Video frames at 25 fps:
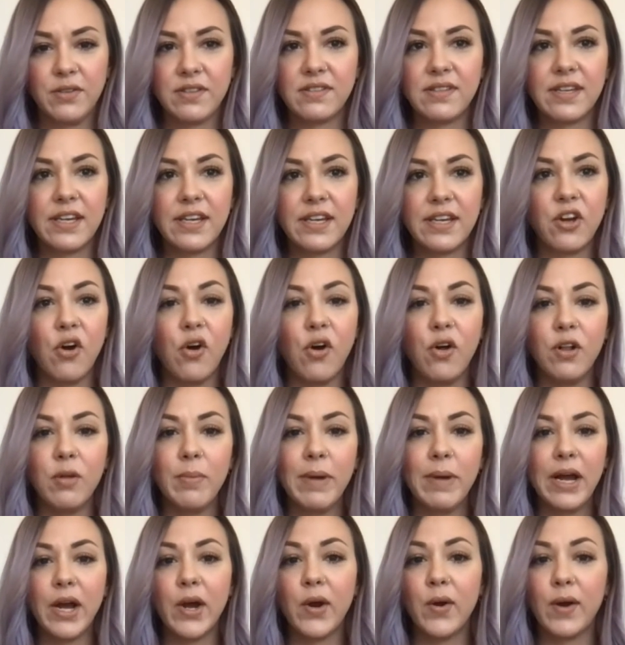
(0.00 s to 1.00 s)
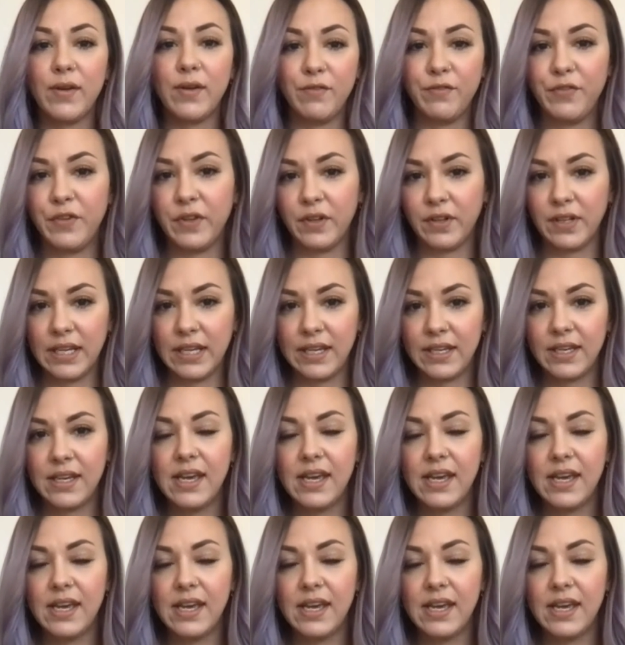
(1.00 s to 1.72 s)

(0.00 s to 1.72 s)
It's like all about how I'm feeling.